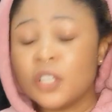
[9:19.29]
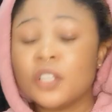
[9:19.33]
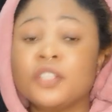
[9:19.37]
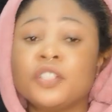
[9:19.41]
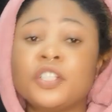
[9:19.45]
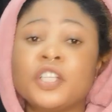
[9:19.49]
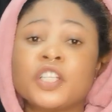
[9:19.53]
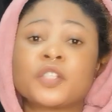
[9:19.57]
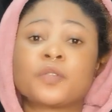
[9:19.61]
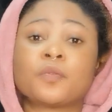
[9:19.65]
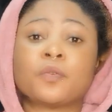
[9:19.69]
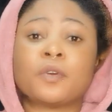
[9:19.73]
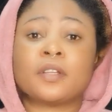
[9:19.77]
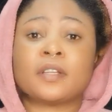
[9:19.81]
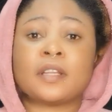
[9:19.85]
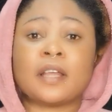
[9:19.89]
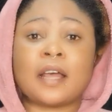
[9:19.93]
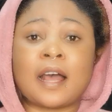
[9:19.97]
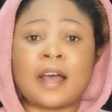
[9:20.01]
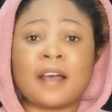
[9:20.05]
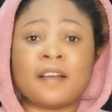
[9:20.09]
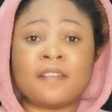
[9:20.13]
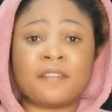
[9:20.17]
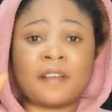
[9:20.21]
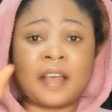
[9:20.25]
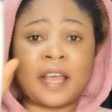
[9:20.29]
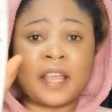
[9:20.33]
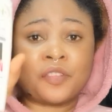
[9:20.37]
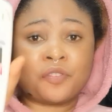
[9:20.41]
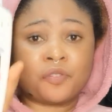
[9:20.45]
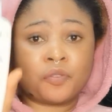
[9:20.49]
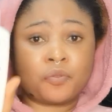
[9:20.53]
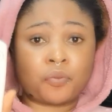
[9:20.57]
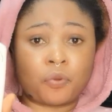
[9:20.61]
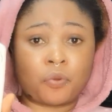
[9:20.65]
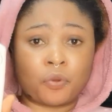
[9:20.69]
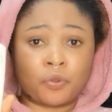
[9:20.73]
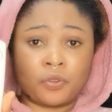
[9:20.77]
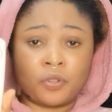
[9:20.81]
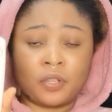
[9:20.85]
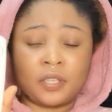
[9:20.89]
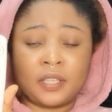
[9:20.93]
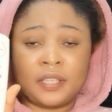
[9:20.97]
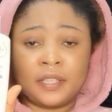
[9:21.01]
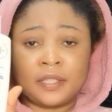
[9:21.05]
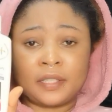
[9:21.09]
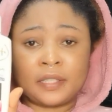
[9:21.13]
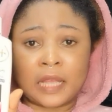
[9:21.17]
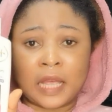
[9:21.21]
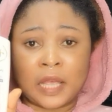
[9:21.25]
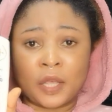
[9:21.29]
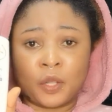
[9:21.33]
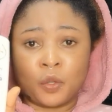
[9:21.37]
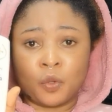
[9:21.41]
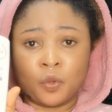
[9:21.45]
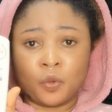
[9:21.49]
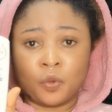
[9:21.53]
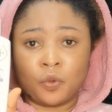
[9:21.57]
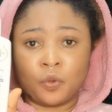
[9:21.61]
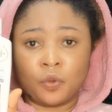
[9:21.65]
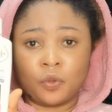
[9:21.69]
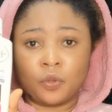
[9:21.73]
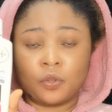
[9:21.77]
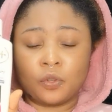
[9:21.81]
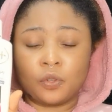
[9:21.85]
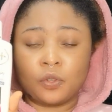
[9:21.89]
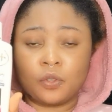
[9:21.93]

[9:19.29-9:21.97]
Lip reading: This one have hydroquinone inside though.